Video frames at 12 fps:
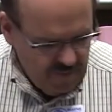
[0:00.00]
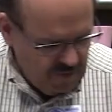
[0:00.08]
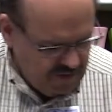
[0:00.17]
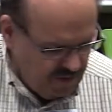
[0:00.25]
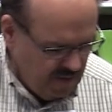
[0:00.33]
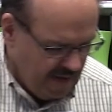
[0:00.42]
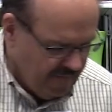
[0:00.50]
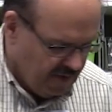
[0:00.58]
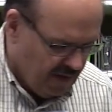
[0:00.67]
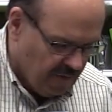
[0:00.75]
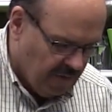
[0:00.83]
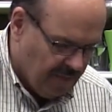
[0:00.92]
We do have a
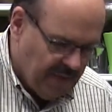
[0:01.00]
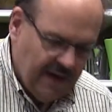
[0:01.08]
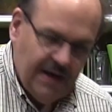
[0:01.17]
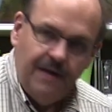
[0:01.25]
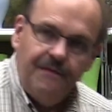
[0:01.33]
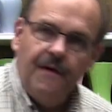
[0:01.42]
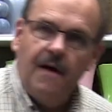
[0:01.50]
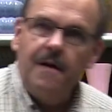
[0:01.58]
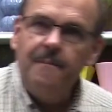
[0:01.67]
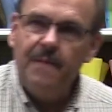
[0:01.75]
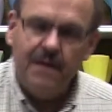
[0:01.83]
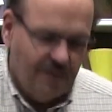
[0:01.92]
local peony
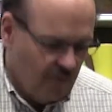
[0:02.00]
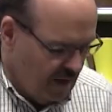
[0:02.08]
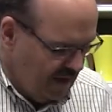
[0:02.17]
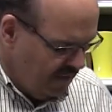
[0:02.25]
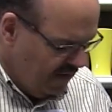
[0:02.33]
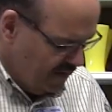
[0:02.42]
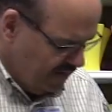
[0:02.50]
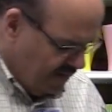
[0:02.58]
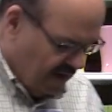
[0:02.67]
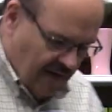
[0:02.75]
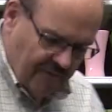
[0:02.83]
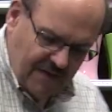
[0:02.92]
farm, but the weather has
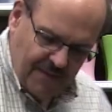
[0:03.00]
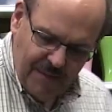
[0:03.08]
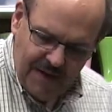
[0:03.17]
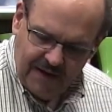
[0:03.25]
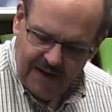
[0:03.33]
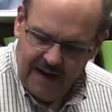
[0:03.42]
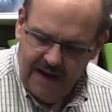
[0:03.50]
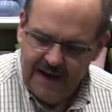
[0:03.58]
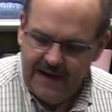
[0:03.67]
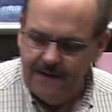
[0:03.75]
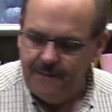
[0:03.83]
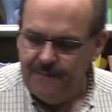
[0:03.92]
not always been
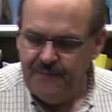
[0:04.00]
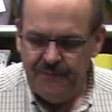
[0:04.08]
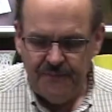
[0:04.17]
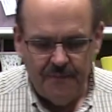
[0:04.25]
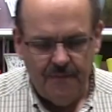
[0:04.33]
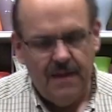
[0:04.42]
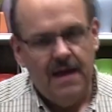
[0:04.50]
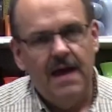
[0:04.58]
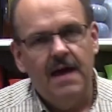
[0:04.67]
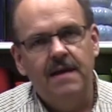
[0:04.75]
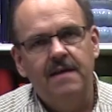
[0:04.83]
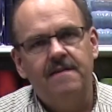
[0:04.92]
kind,
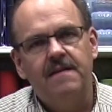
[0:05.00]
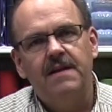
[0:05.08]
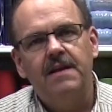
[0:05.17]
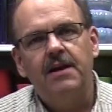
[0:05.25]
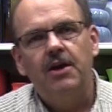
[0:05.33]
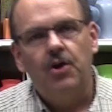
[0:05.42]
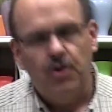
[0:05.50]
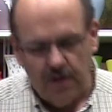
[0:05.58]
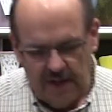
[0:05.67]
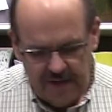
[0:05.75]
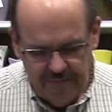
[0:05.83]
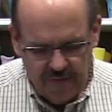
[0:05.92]
and it's a little
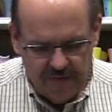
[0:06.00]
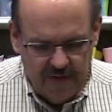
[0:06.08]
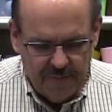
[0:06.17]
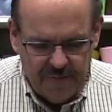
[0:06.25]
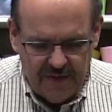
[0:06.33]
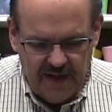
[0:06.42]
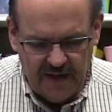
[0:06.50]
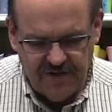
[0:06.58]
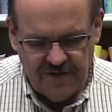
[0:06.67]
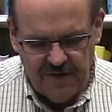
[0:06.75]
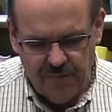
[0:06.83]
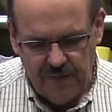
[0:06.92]
early for their
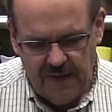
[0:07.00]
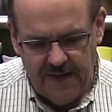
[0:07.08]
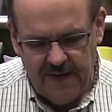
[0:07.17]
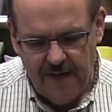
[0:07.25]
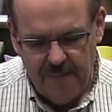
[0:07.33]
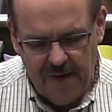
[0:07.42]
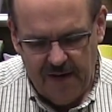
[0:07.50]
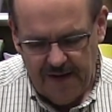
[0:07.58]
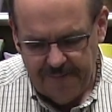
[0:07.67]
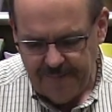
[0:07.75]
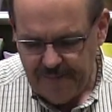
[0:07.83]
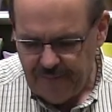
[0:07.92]
production to really come on.